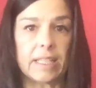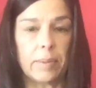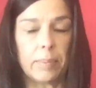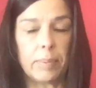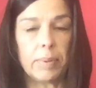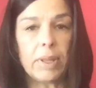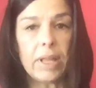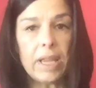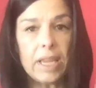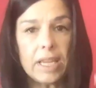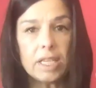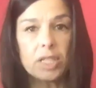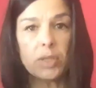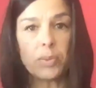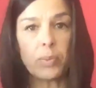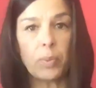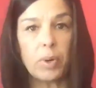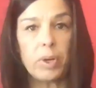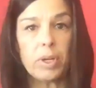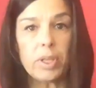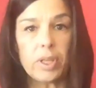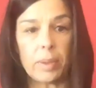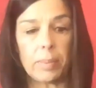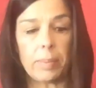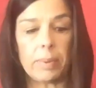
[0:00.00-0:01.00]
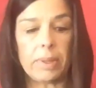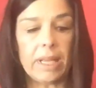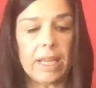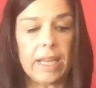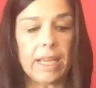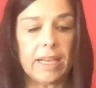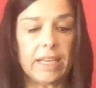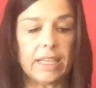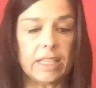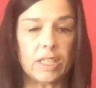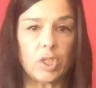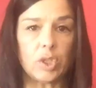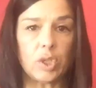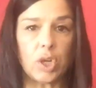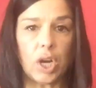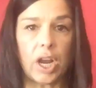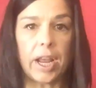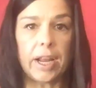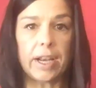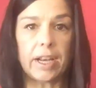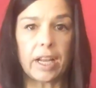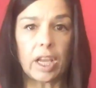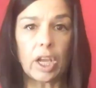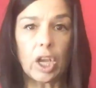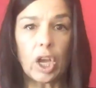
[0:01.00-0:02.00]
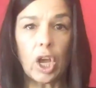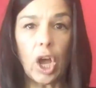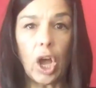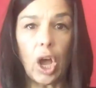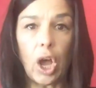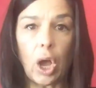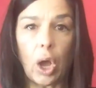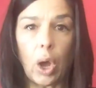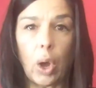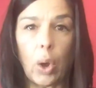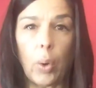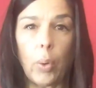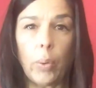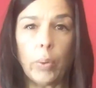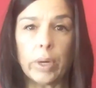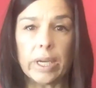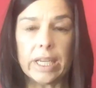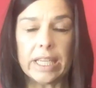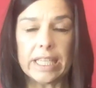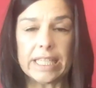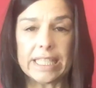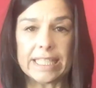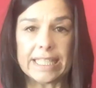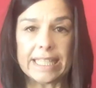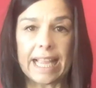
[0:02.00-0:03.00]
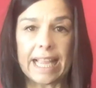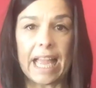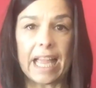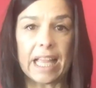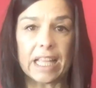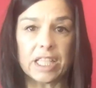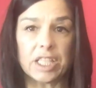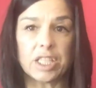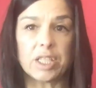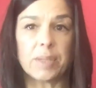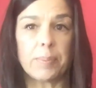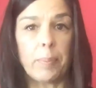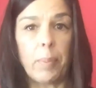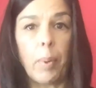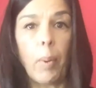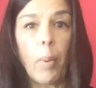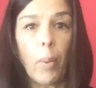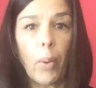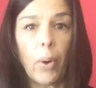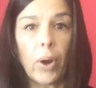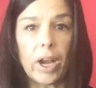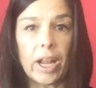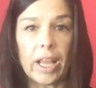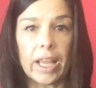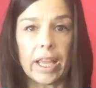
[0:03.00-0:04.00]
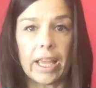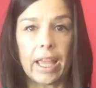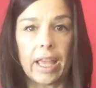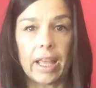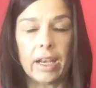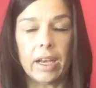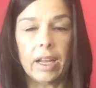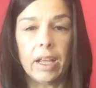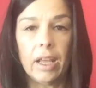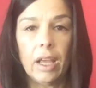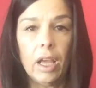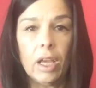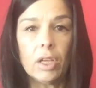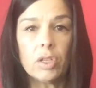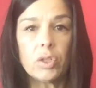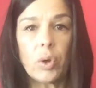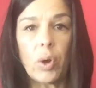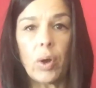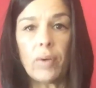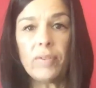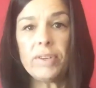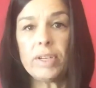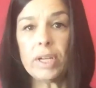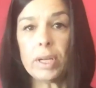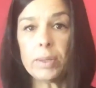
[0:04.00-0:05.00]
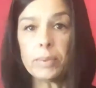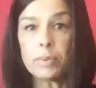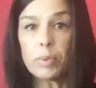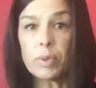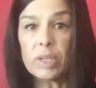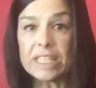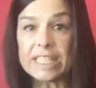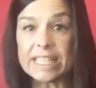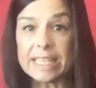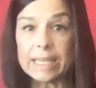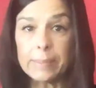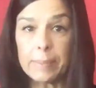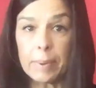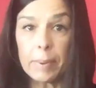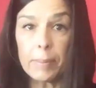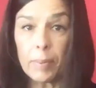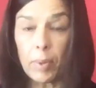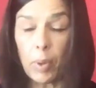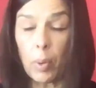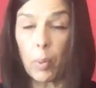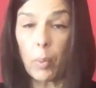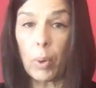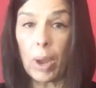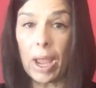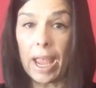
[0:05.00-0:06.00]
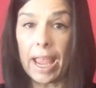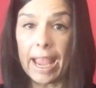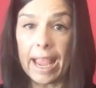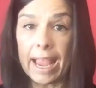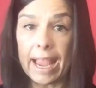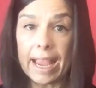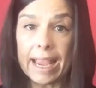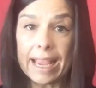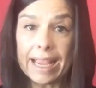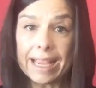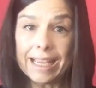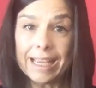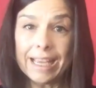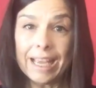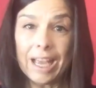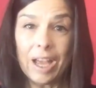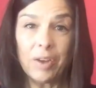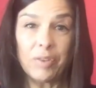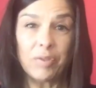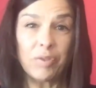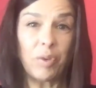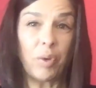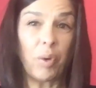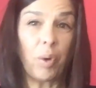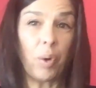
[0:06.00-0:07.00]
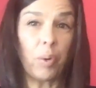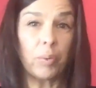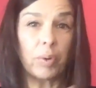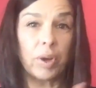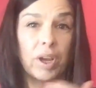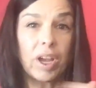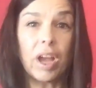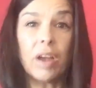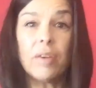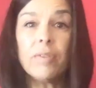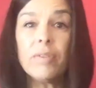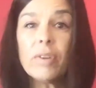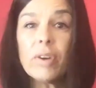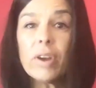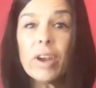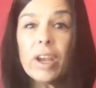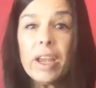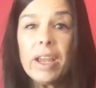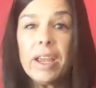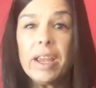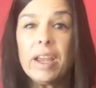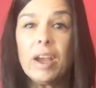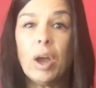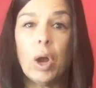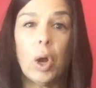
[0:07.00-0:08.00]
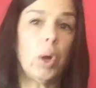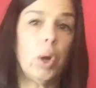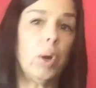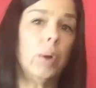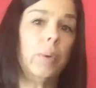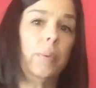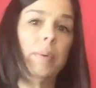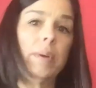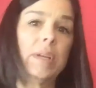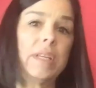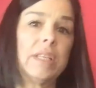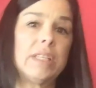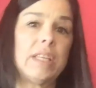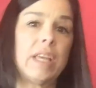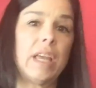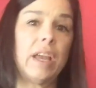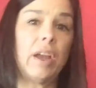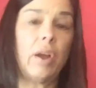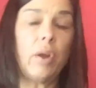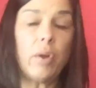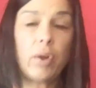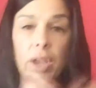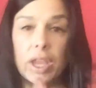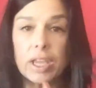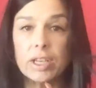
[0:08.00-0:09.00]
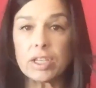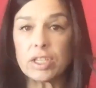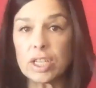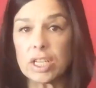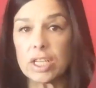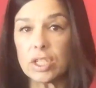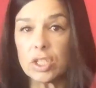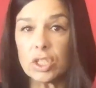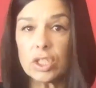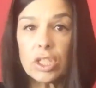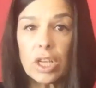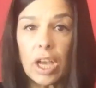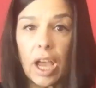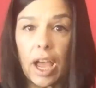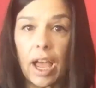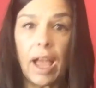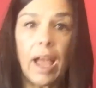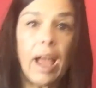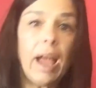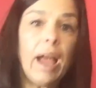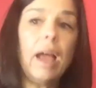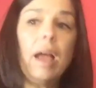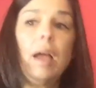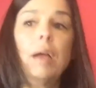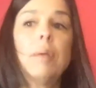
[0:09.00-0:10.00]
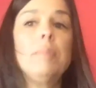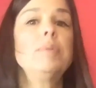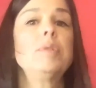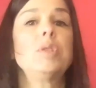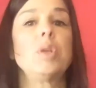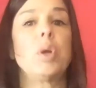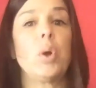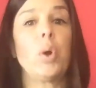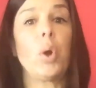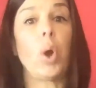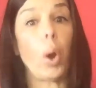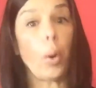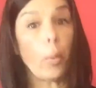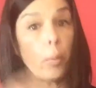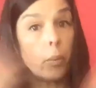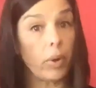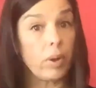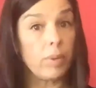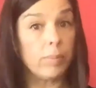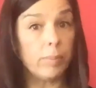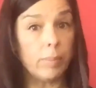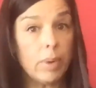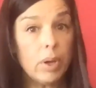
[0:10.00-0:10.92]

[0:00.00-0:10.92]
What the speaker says: the place where the plant is trying to go is not supporting it. So oftentimes we send people away for recovery, or we say, okay, change jobs, or we